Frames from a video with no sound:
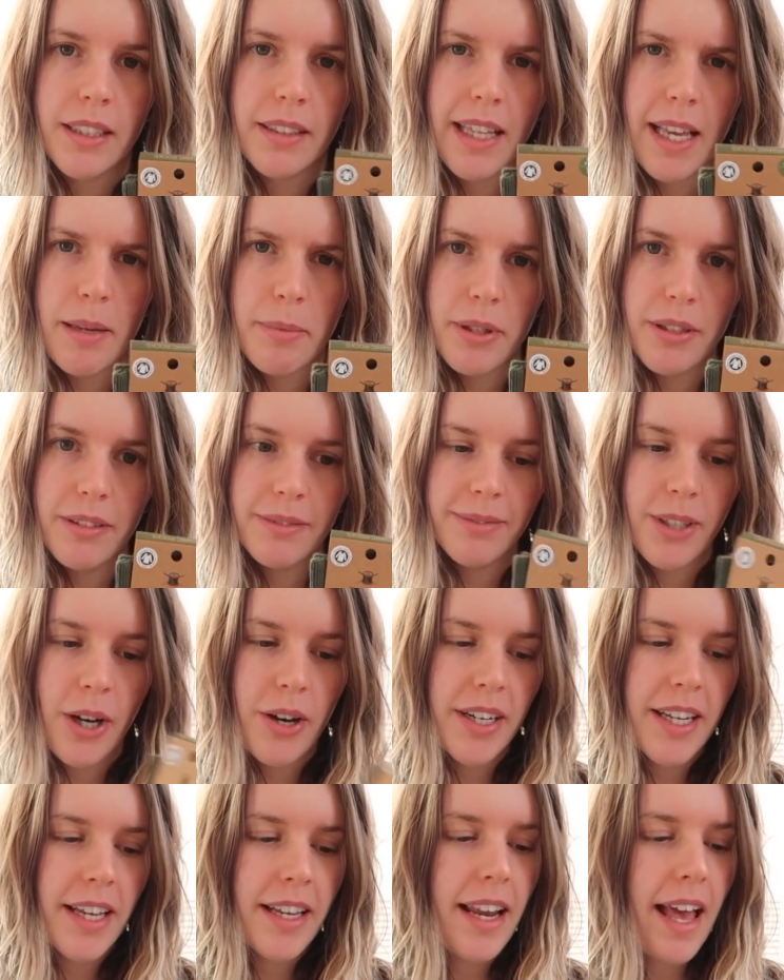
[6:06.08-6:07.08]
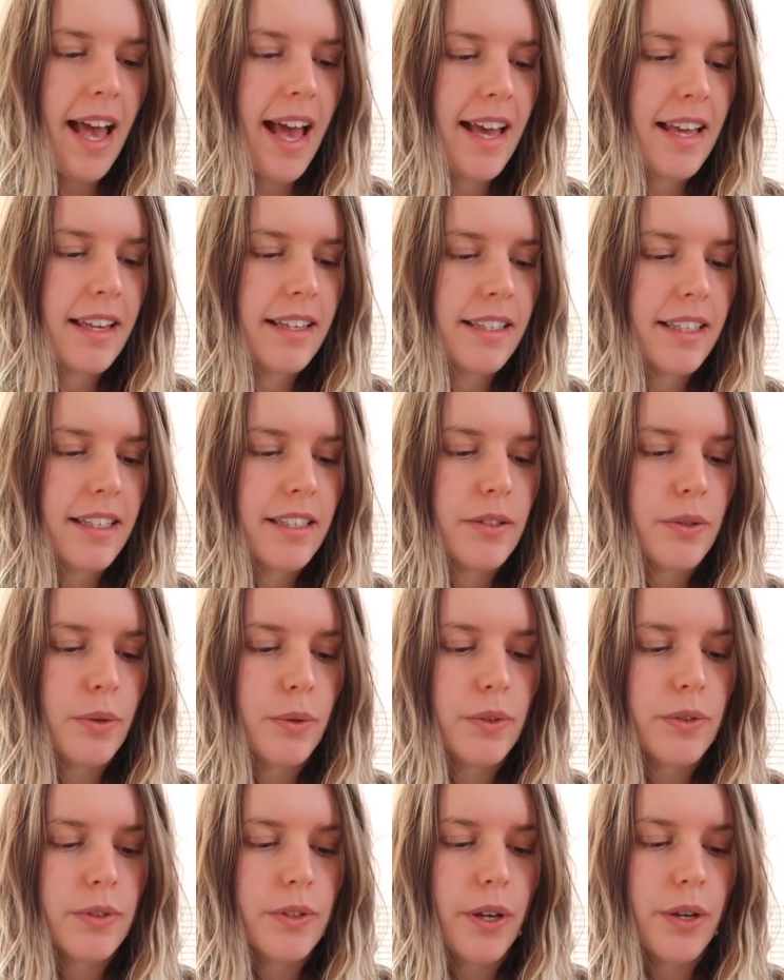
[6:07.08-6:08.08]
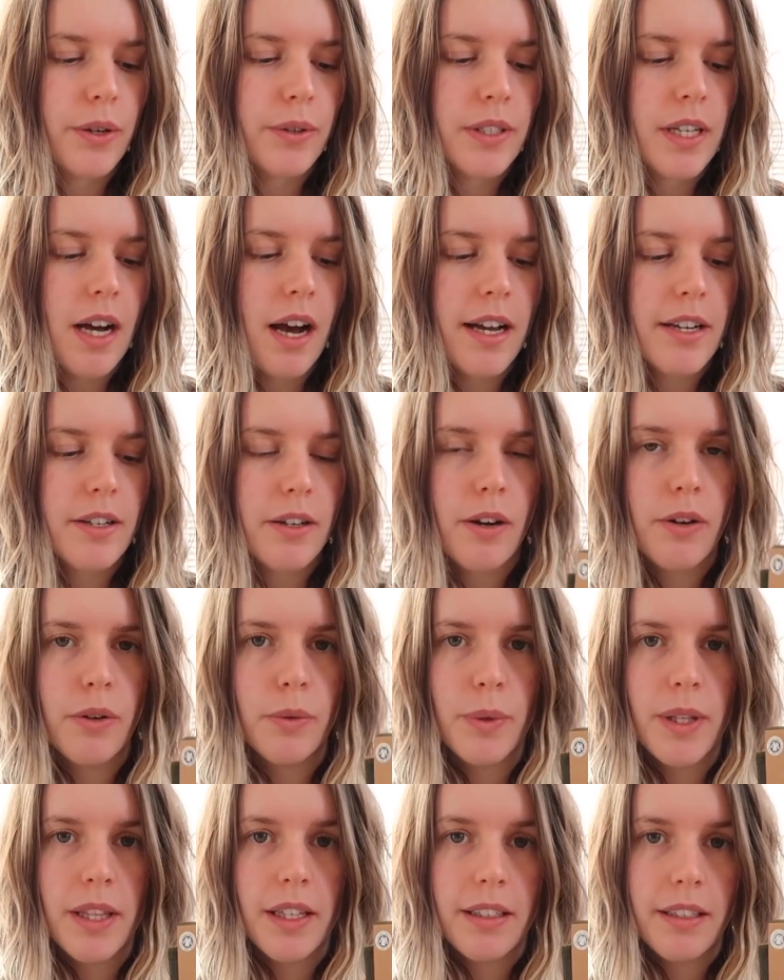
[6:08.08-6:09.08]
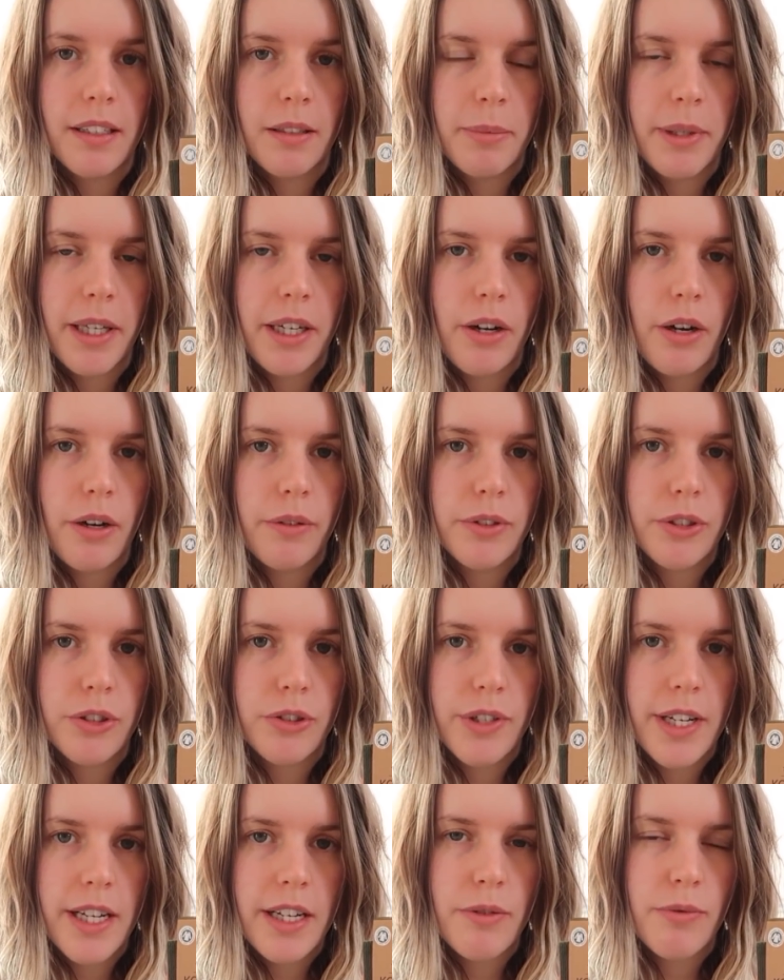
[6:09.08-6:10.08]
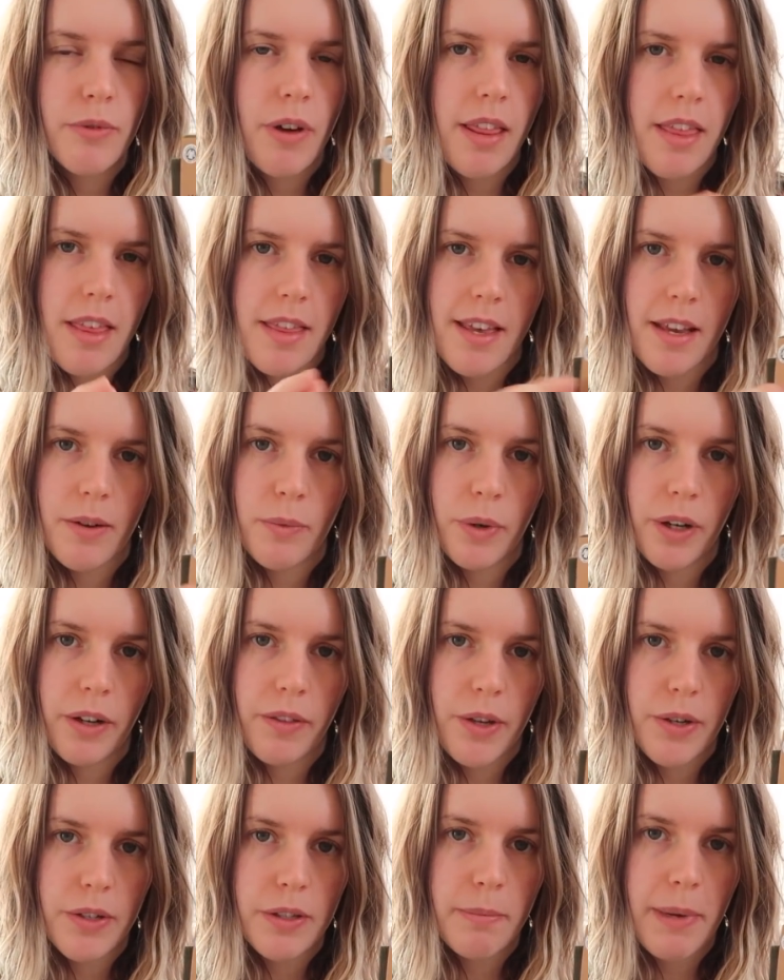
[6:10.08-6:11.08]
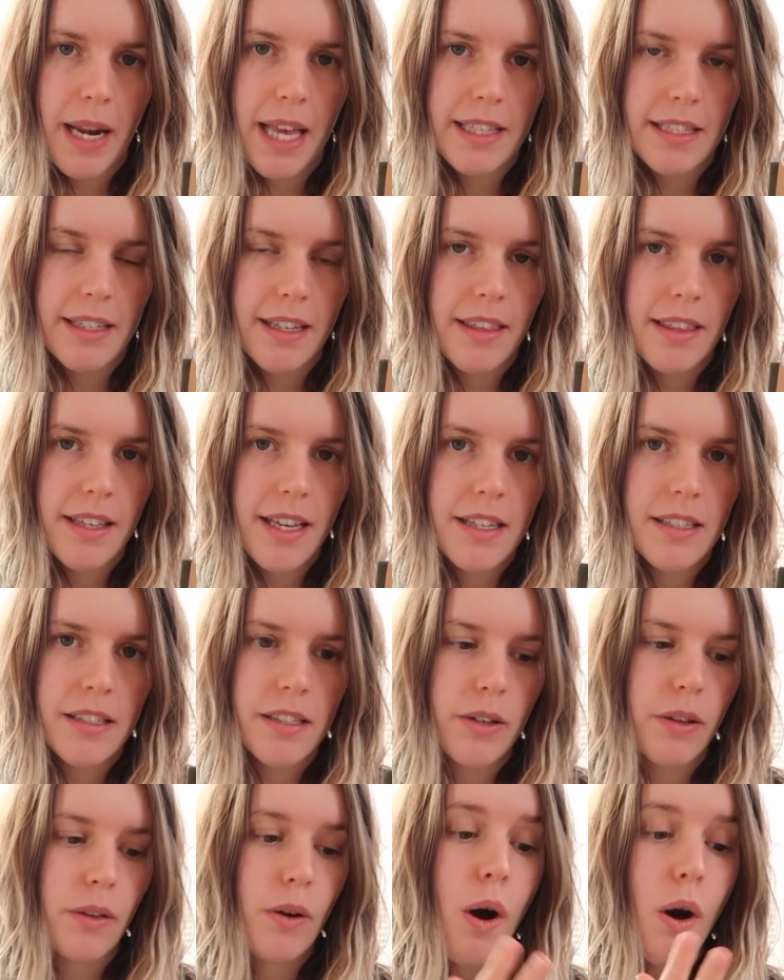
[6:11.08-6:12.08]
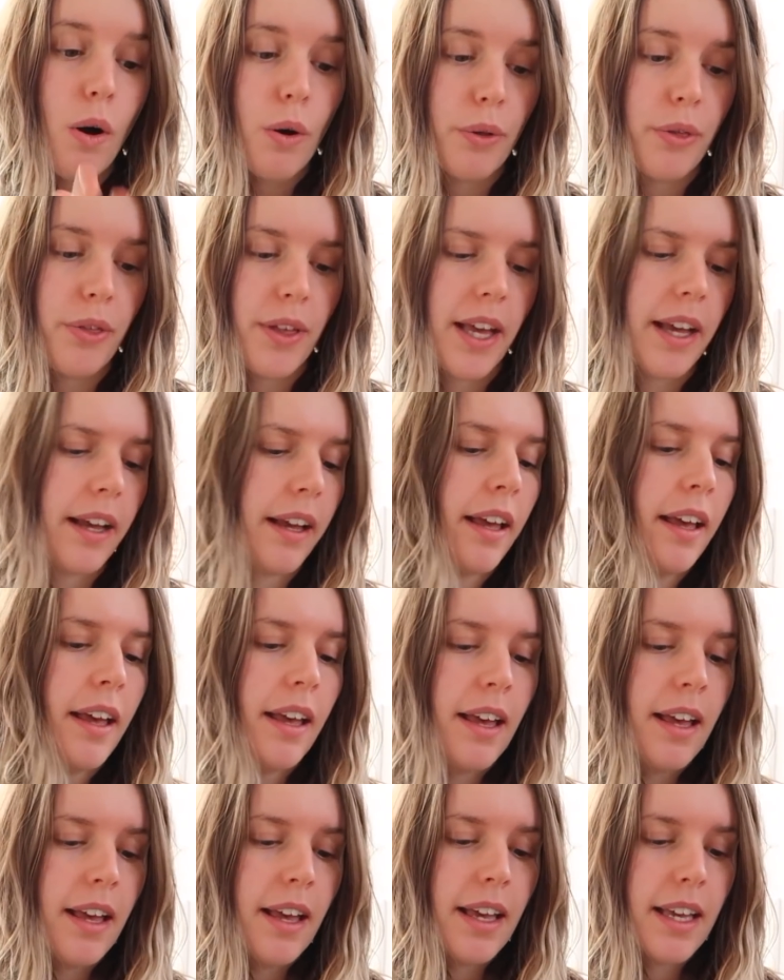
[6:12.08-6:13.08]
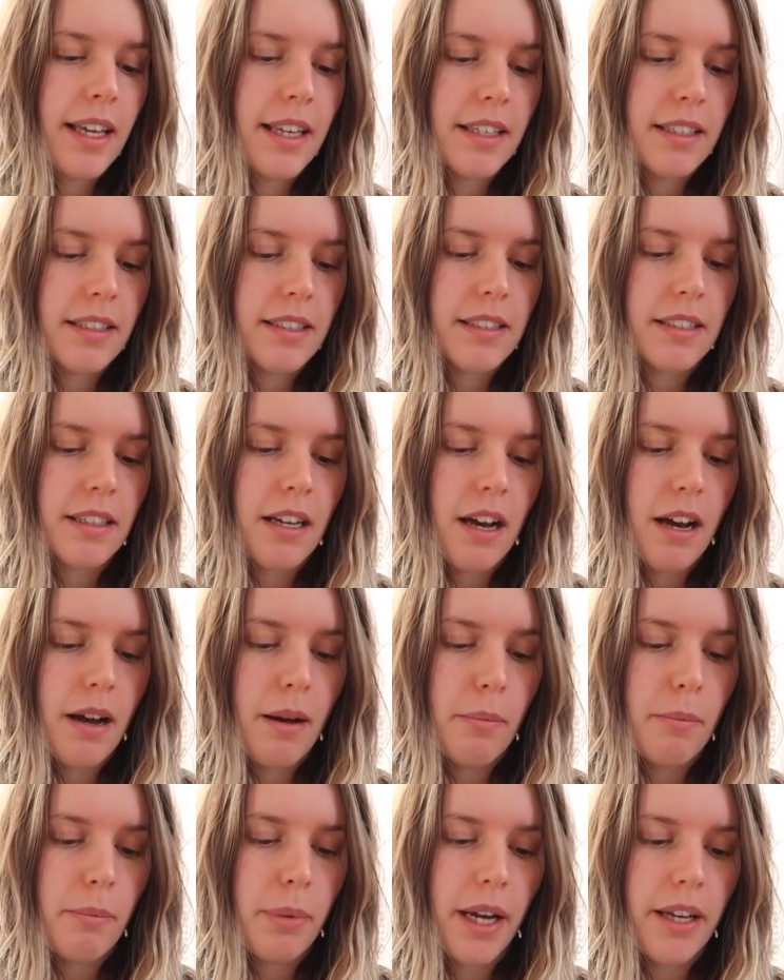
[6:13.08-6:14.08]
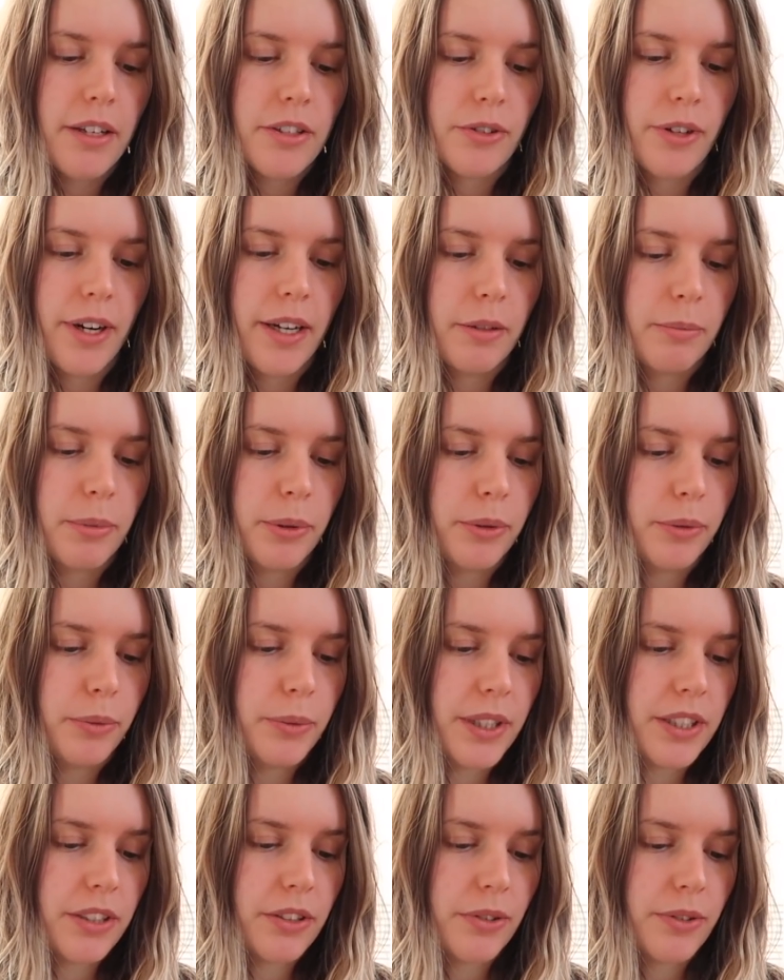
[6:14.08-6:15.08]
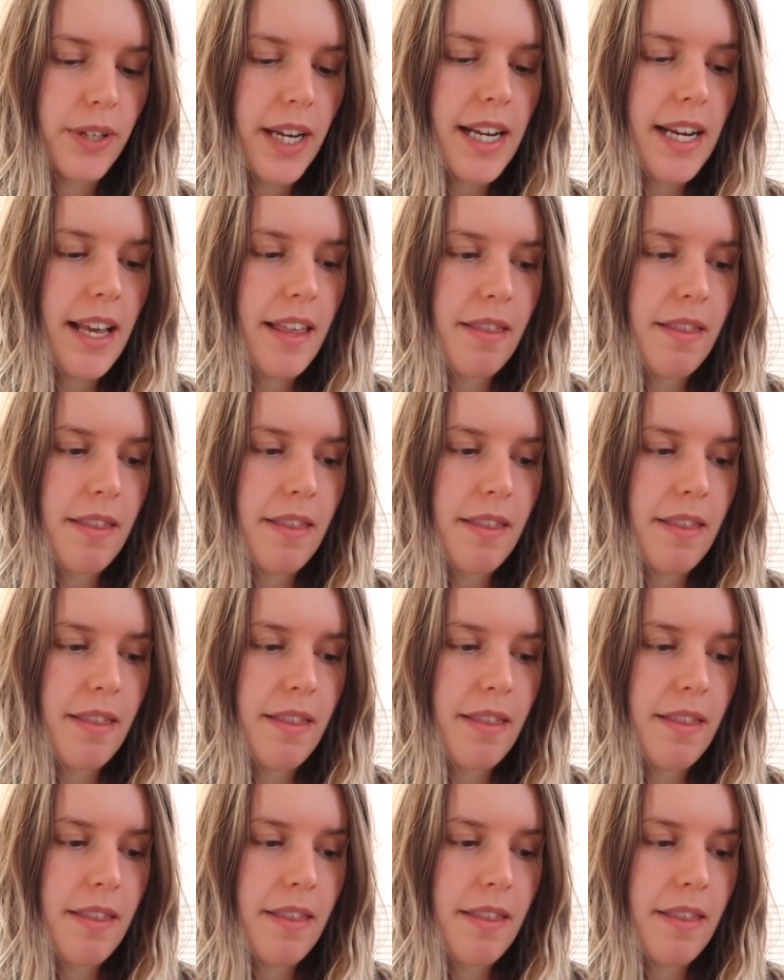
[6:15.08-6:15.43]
Label on it, and it's also tied on with a little bit of string rather than one of those plastic things, so the whole thing is biodegradable, which is great.